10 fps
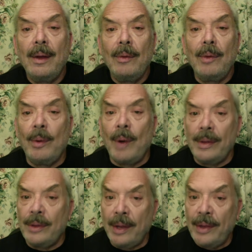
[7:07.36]
We
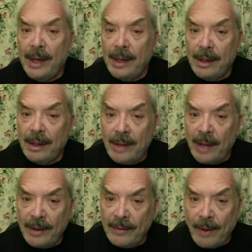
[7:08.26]
want nothing
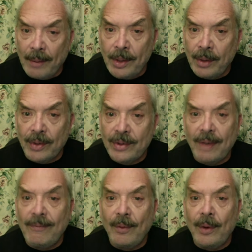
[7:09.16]
from you
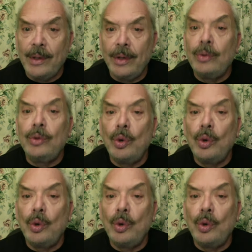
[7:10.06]
except for you